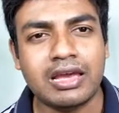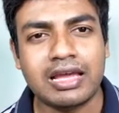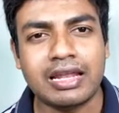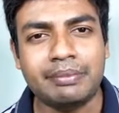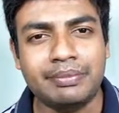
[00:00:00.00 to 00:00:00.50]

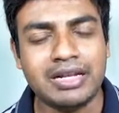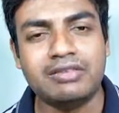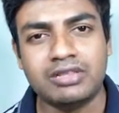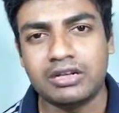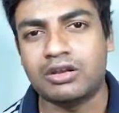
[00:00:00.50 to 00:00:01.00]
And I
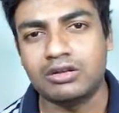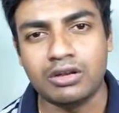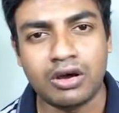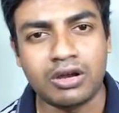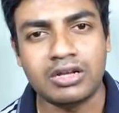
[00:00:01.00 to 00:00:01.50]
believe that
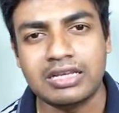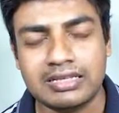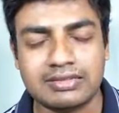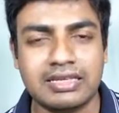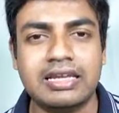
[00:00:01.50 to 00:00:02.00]
Lord
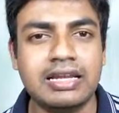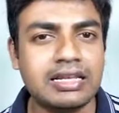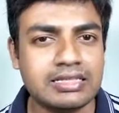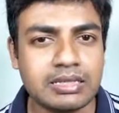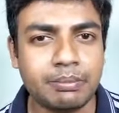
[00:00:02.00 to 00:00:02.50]
is
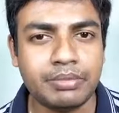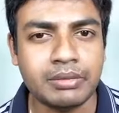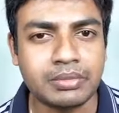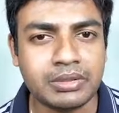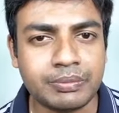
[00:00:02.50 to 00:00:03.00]
healing some
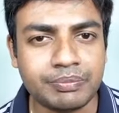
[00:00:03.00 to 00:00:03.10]
people.